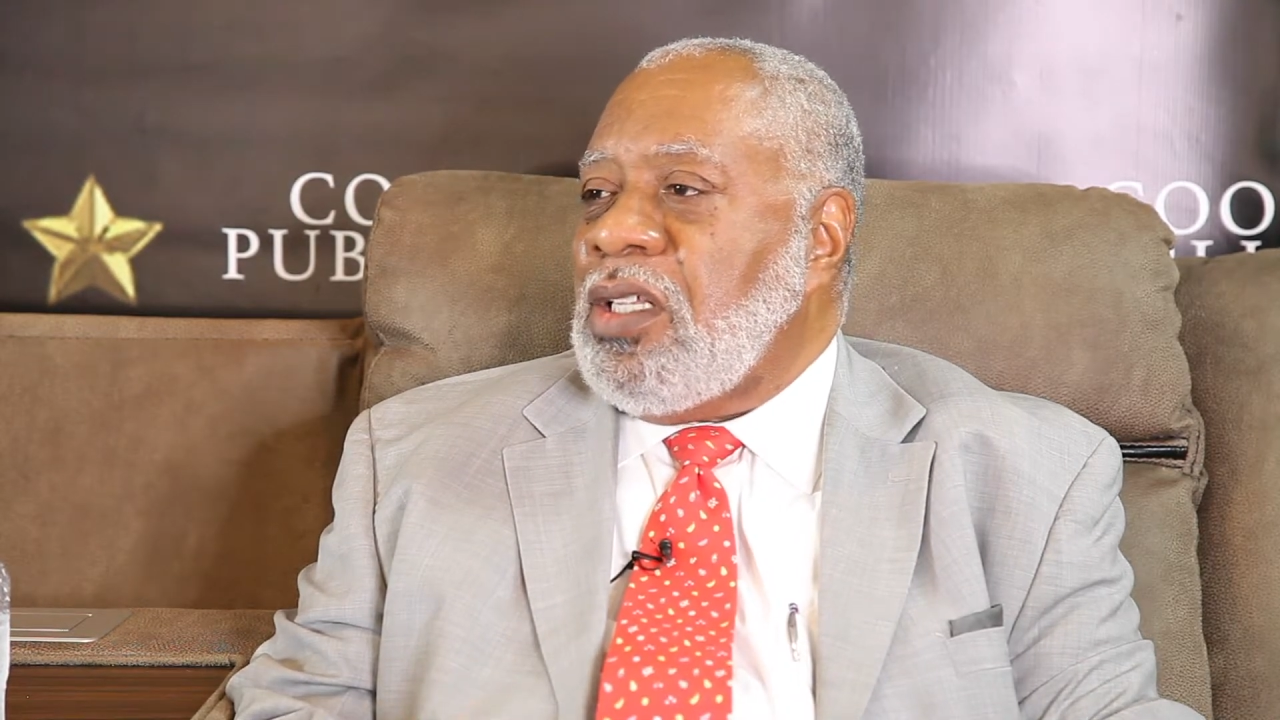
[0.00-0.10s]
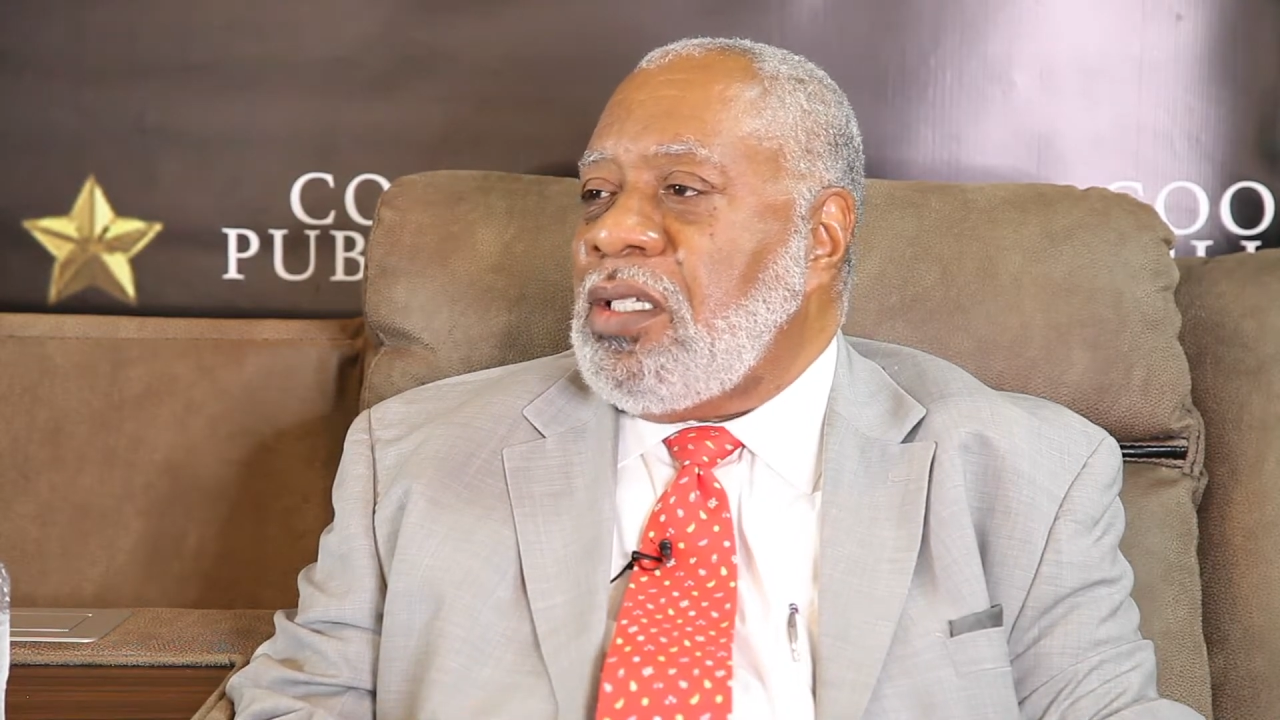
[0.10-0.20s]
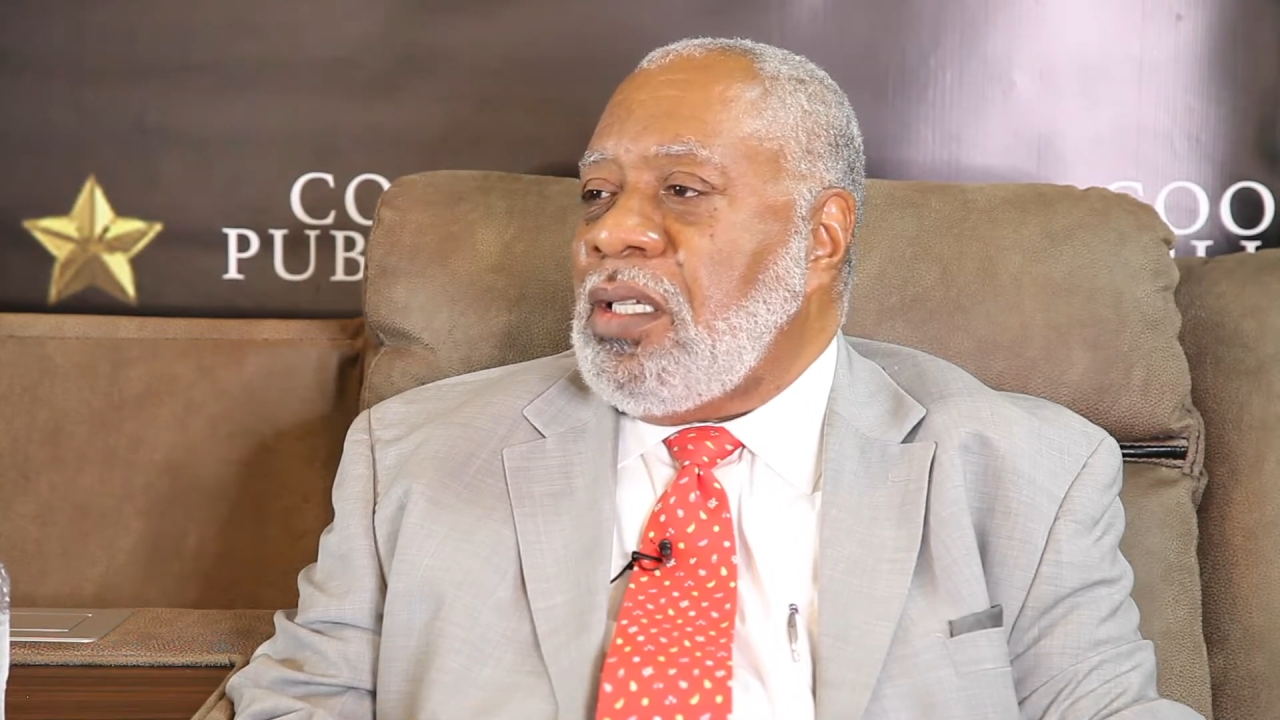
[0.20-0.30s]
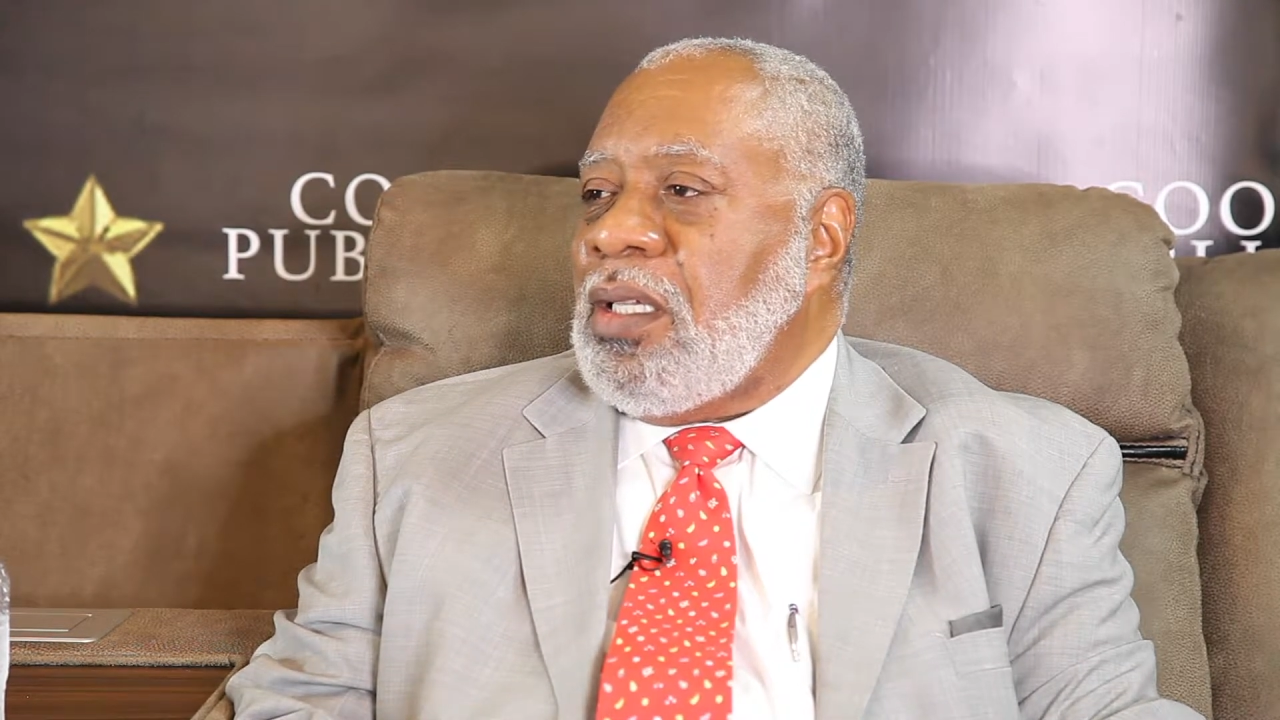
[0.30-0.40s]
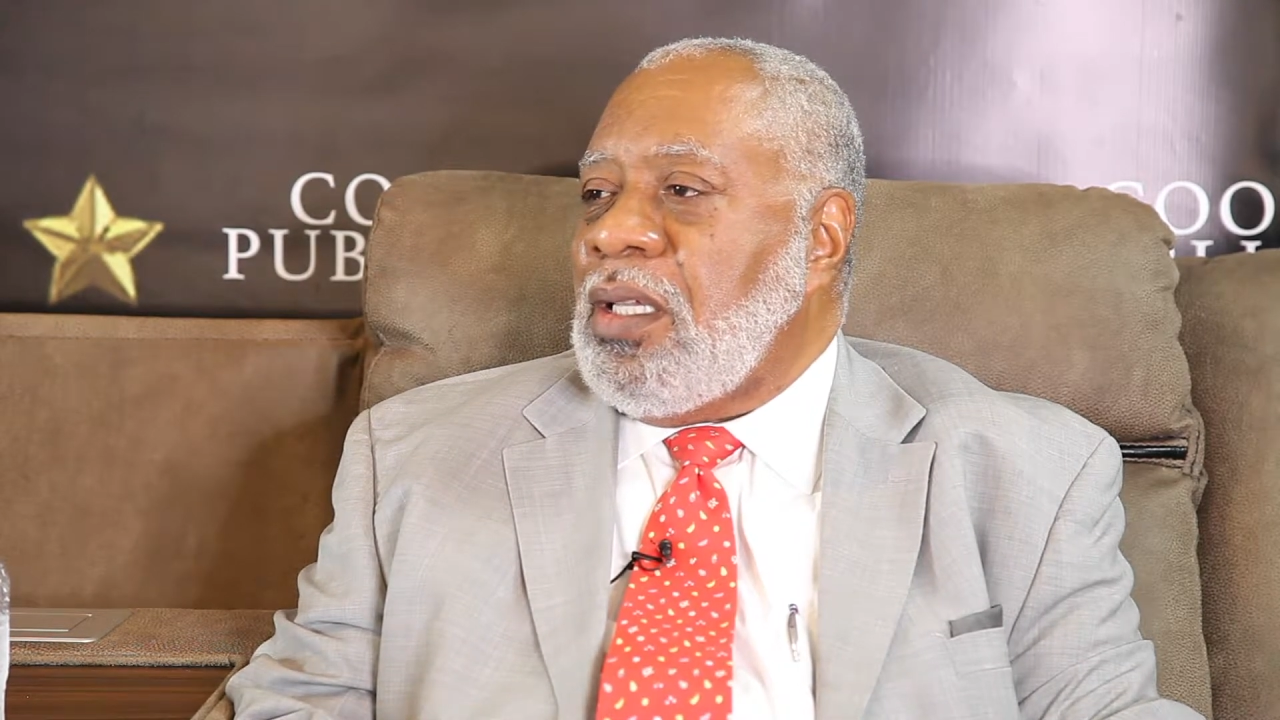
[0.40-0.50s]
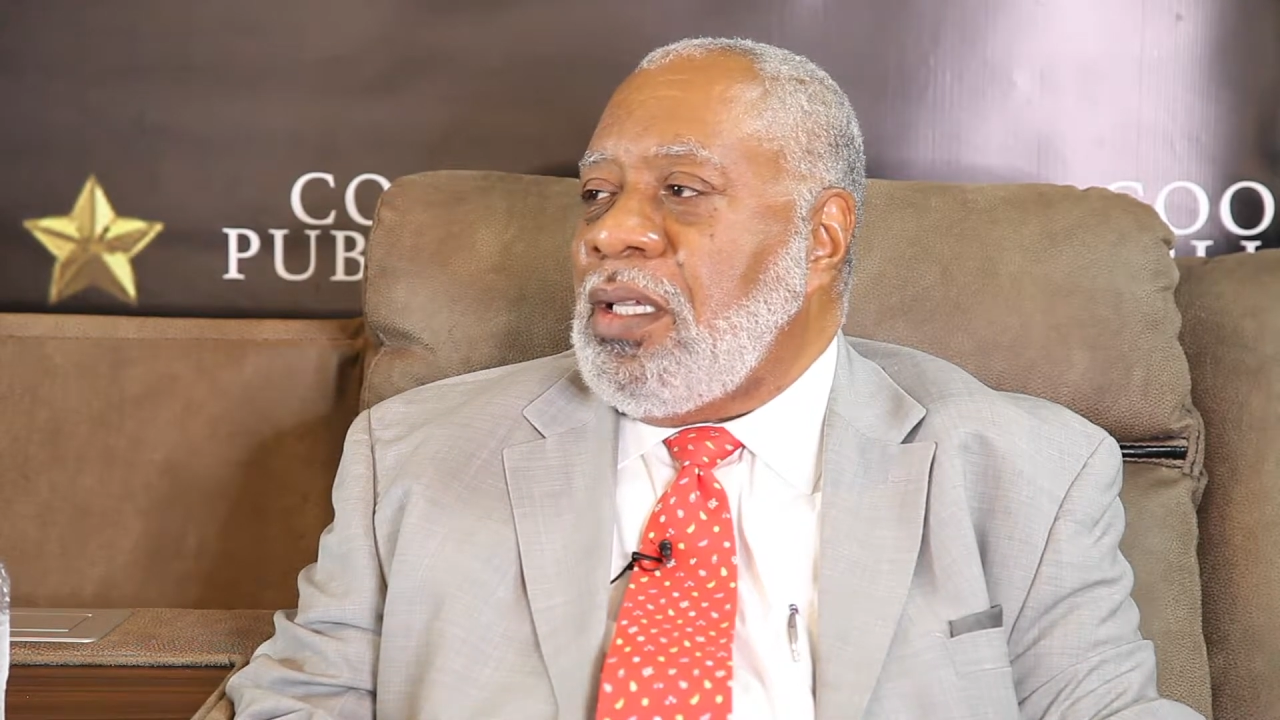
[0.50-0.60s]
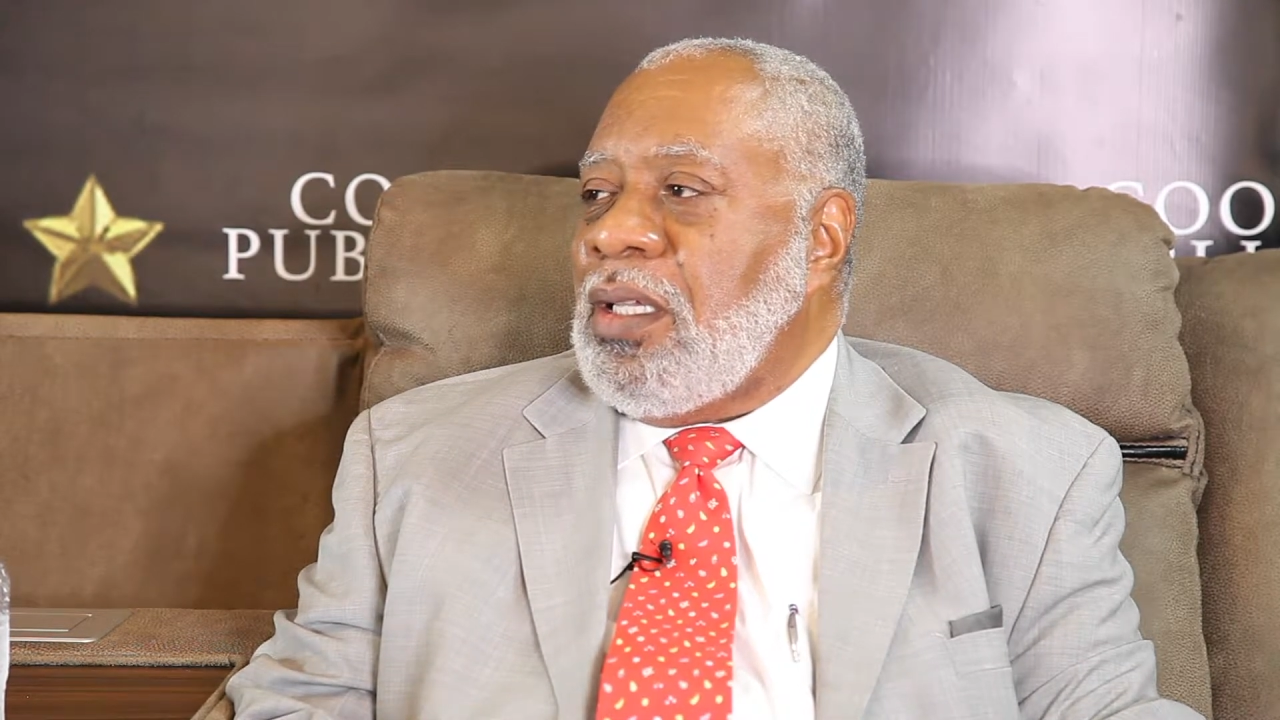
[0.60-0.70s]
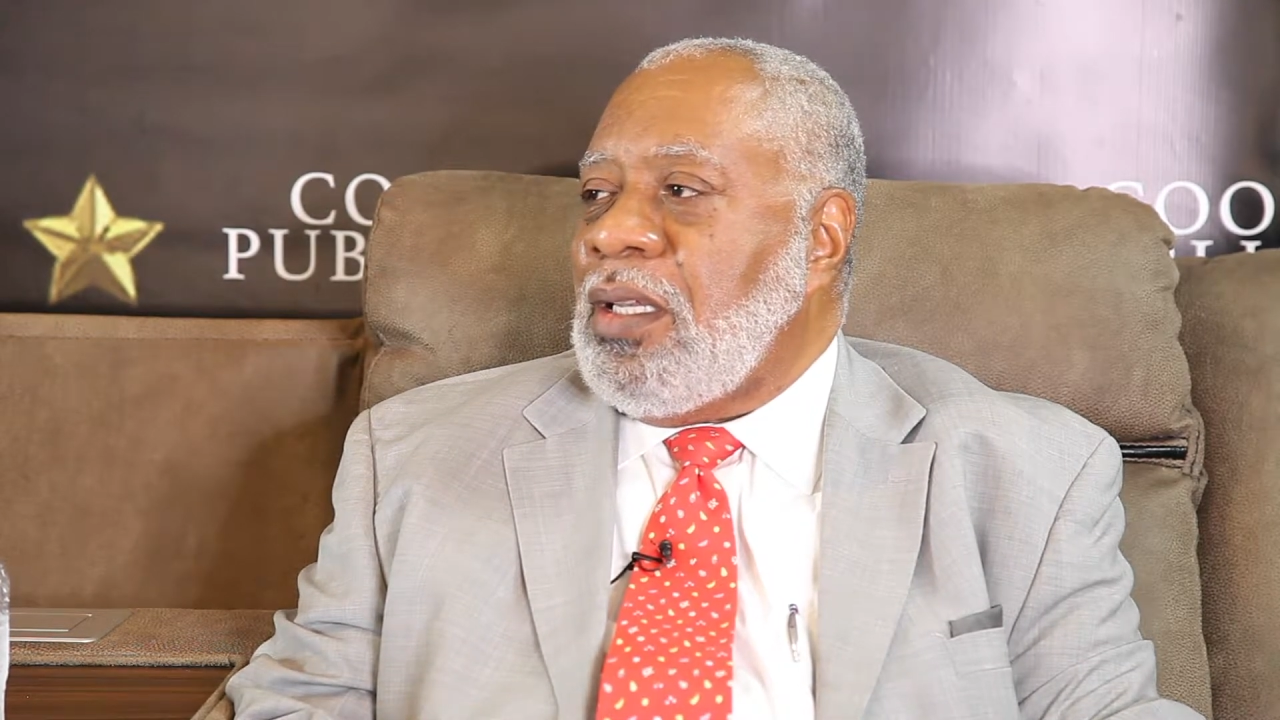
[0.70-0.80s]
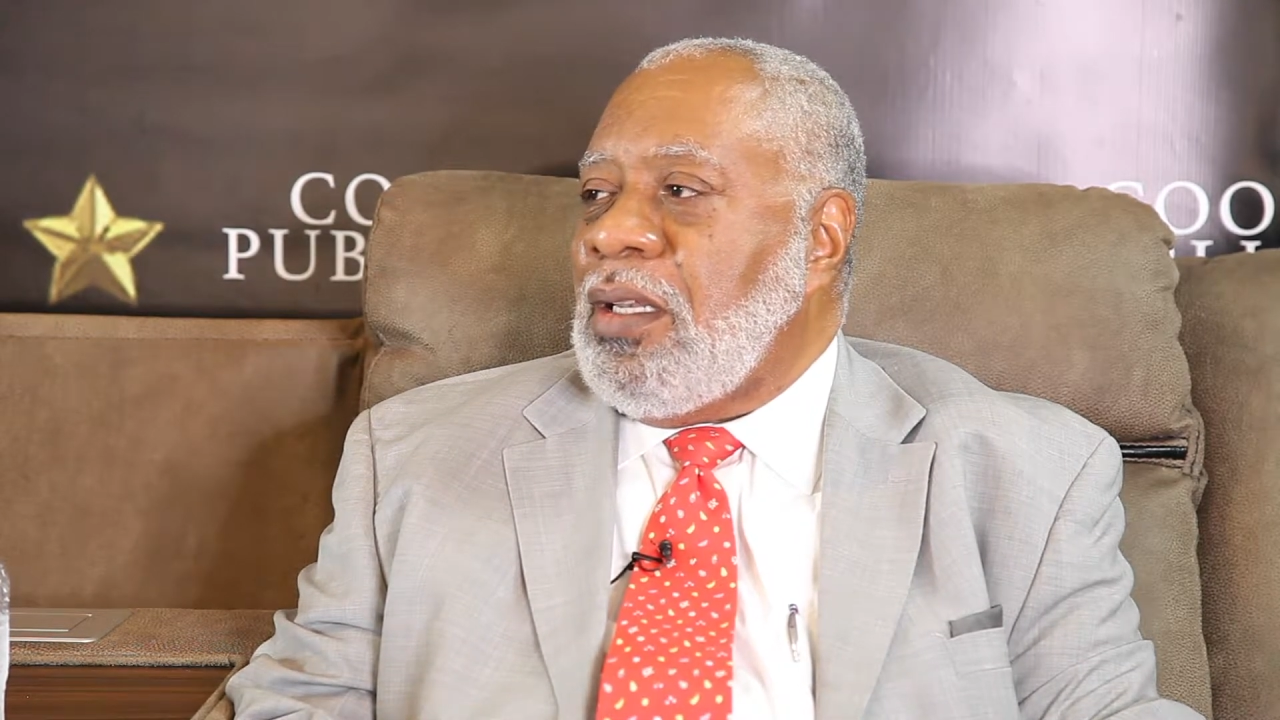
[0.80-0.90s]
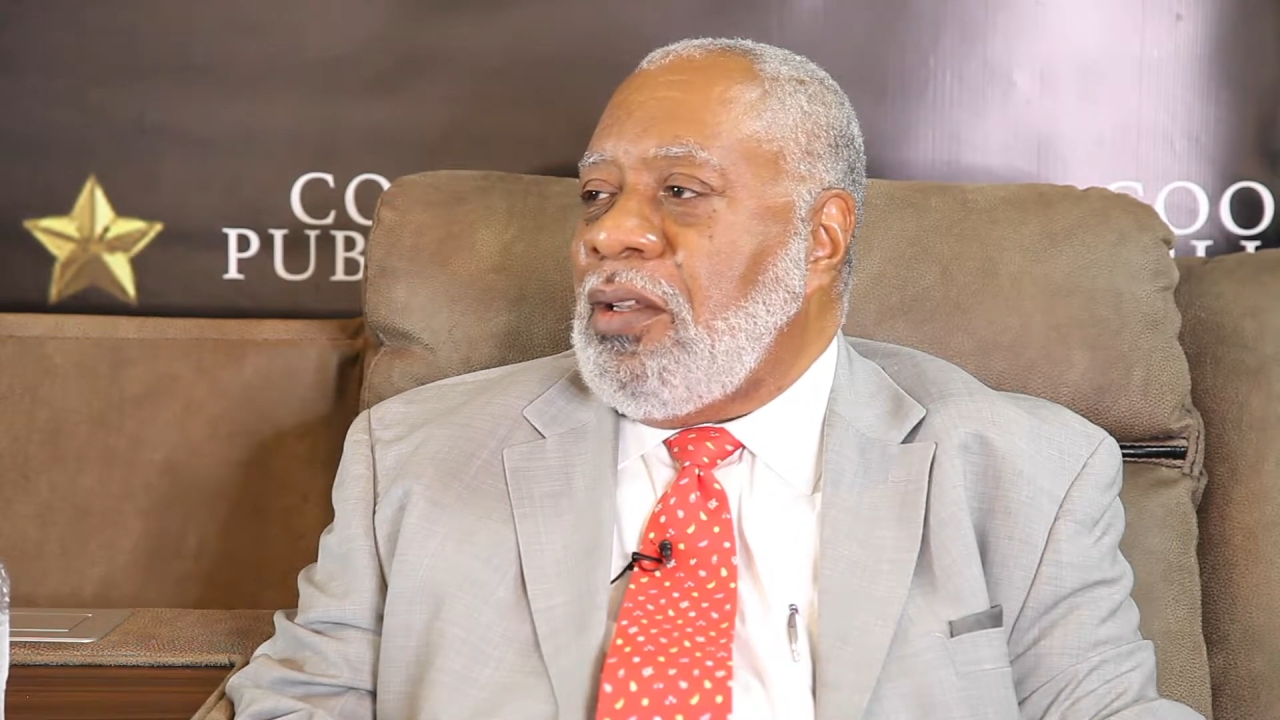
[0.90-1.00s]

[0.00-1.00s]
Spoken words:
is a good